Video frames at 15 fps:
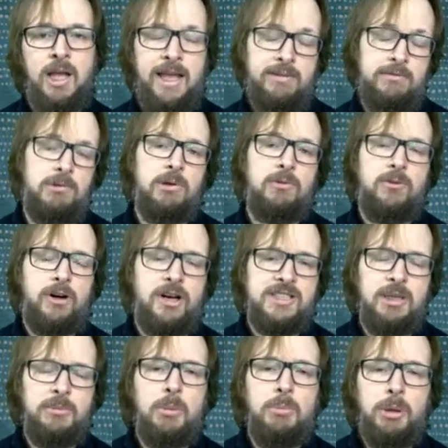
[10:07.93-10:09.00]
And for
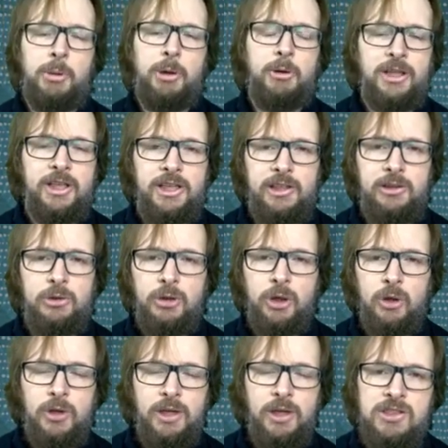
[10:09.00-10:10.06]
example, primary key, you
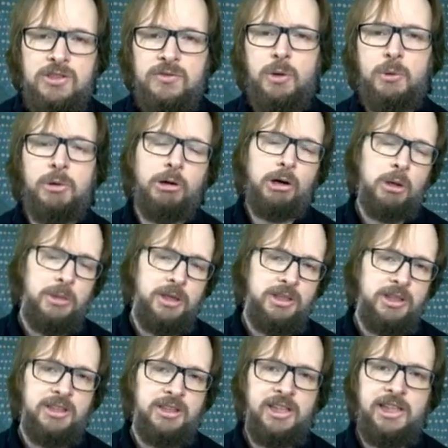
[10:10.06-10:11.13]
know, it's very
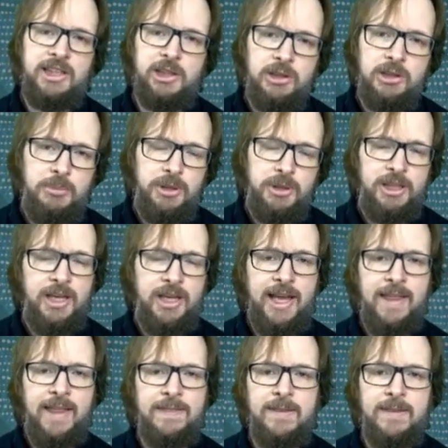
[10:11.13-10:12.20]
recommended in InnoDB
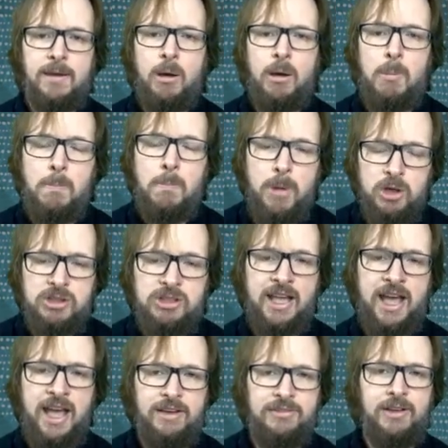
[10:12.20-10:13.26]
and
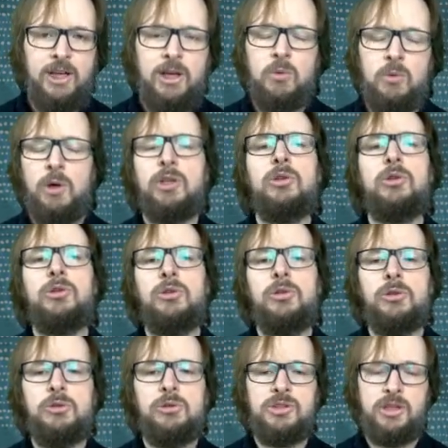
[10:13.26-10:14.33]
must have when you do
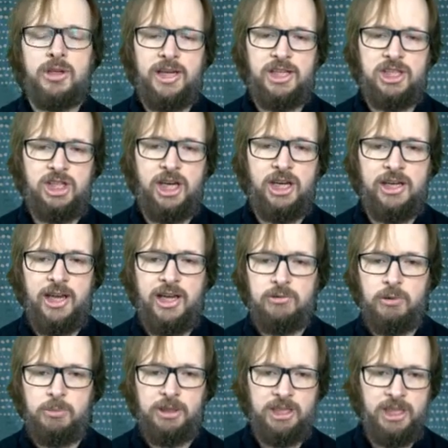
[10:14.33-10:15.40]
use HA
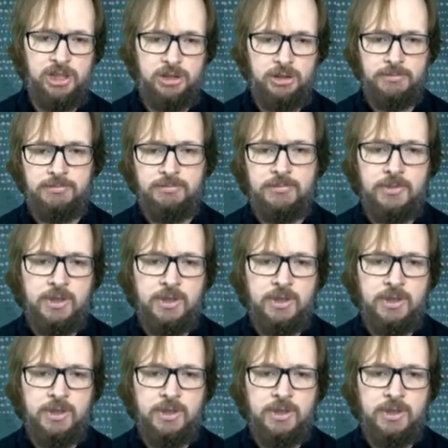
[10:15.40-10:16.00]
and replication.